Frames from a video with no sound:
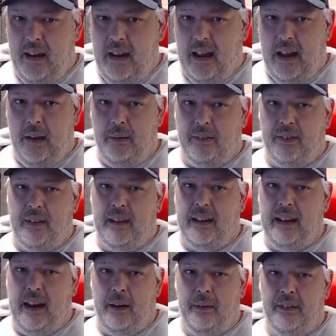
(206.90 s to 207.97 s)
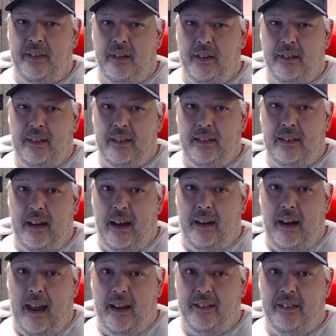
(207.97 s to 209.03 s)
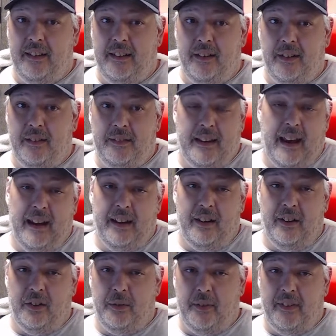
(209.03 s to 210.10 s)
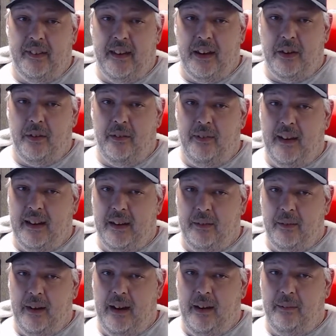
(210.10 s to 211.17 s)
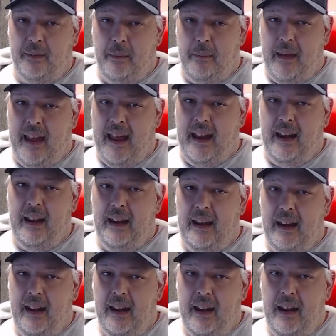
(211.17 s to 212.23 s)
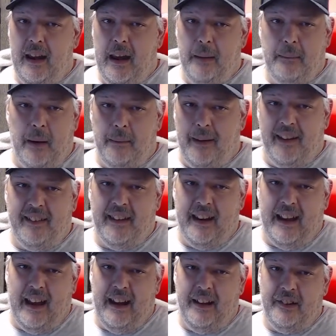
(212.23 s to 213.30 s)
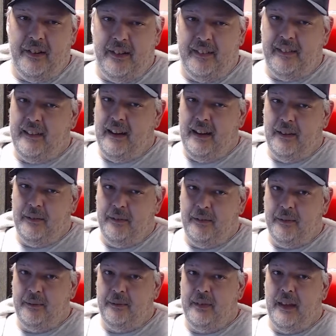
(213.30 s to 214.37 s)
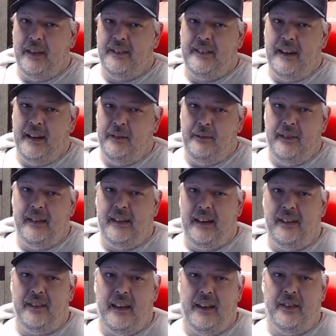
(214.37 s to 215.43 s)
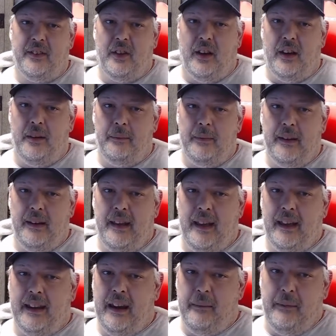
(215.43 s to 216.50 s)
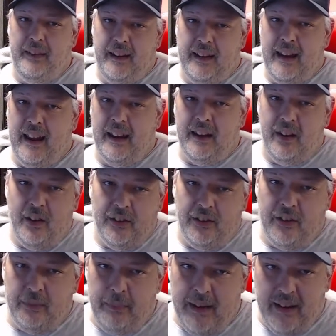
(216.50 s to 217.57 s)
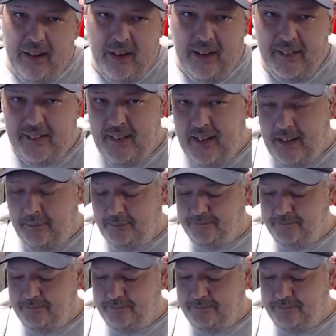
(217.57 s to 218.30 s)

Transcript: I was lucky. I actually diagnosed with schizoaffective right off the bat by my psychiatrist. The second visit I saw him, he gave me the diagnosis because again,